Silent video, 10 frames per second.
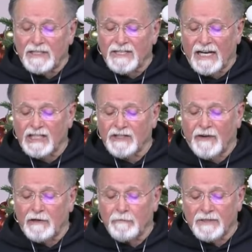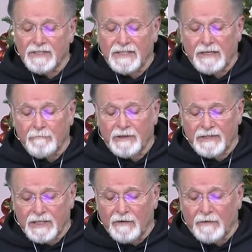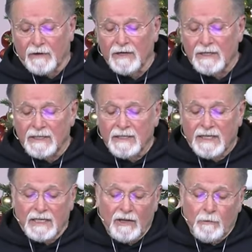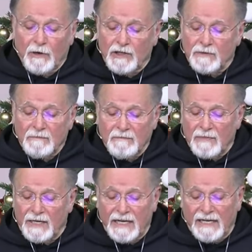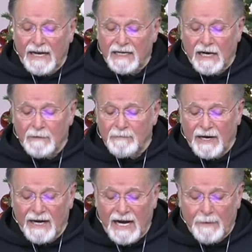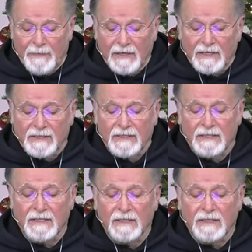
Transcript: be satisfied with, with silver, in other words, money cannot buy happiness.